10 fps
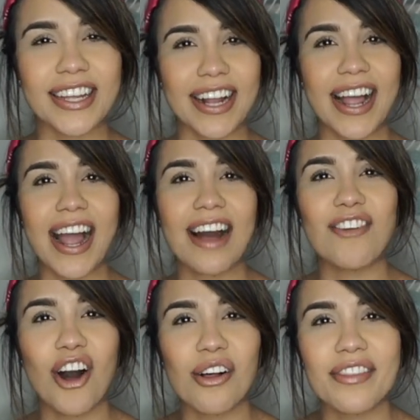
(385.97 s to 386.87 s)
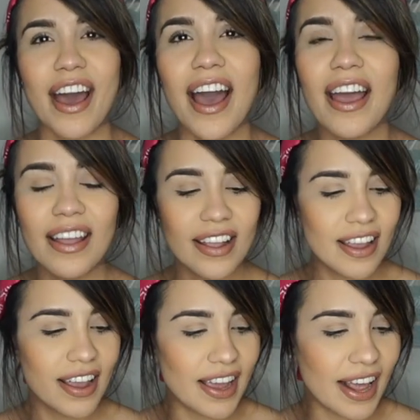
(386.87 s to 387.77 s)
Like I have all that.
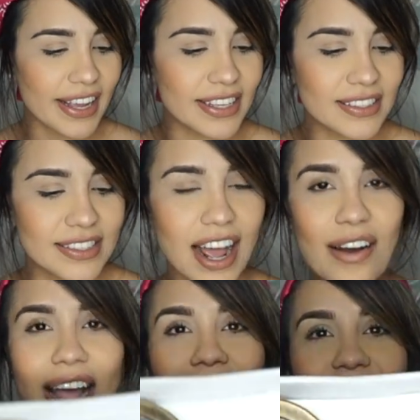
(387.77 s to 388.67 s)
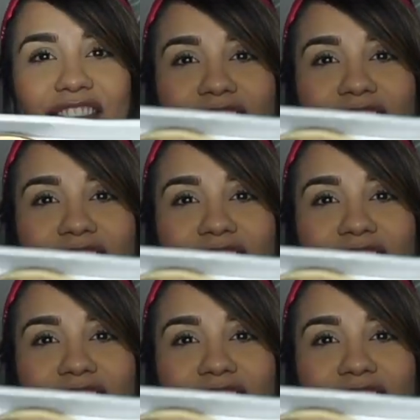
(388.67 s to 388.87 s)
And I guess now I have a